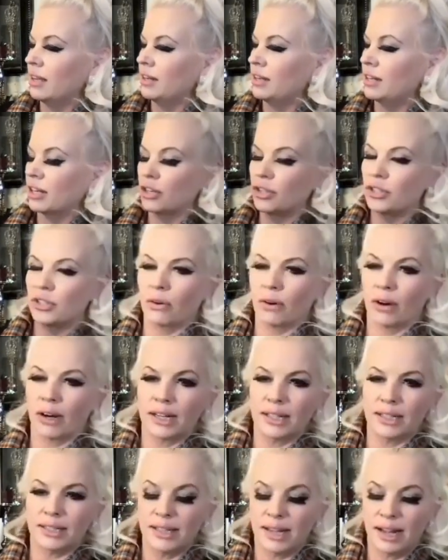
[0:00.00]
near
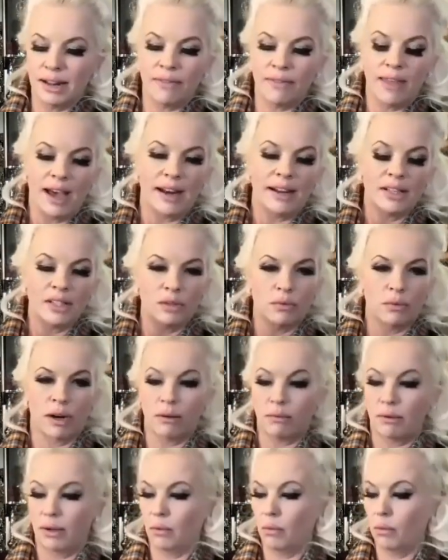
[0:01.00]
Doris, and that is where
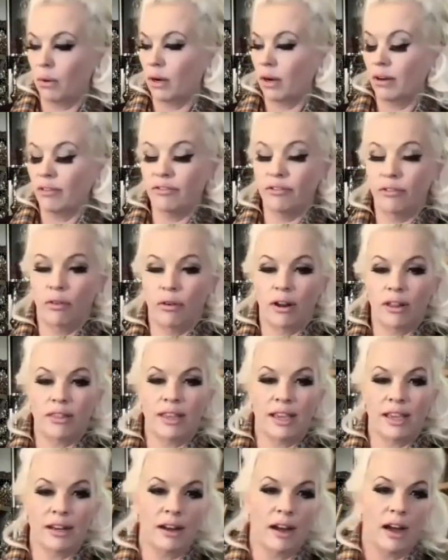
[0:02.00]
we were for
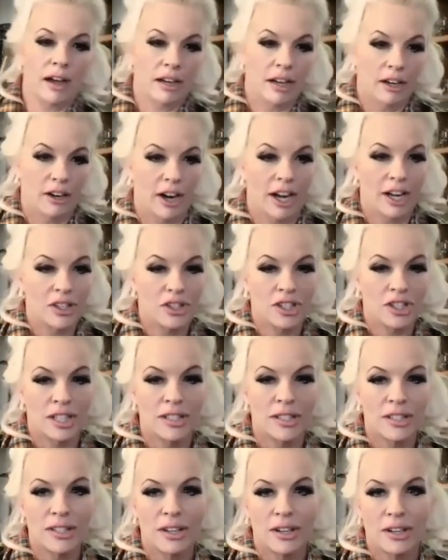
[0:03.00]
the
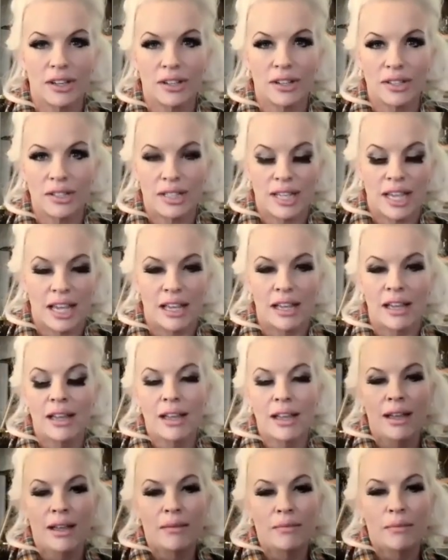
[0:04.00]
inauguration. So you'll see
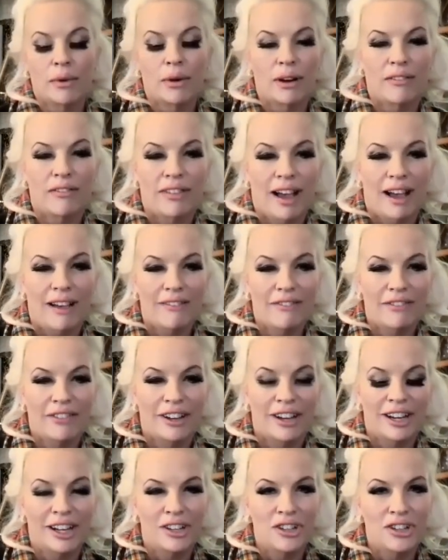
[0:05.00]
more of that
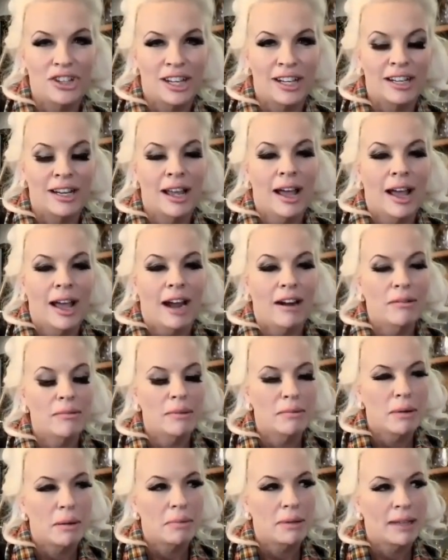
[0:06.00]
footage. And I
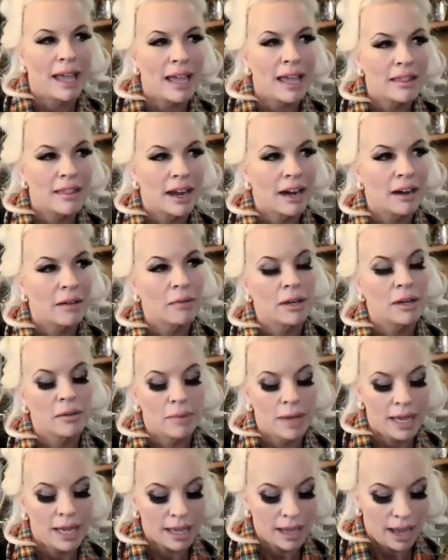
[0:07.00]
remember playing there when
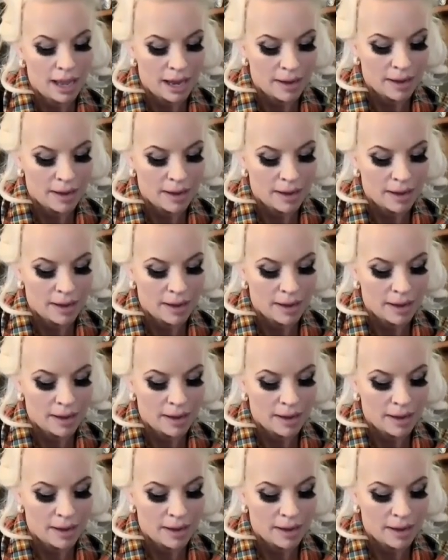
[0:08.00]
we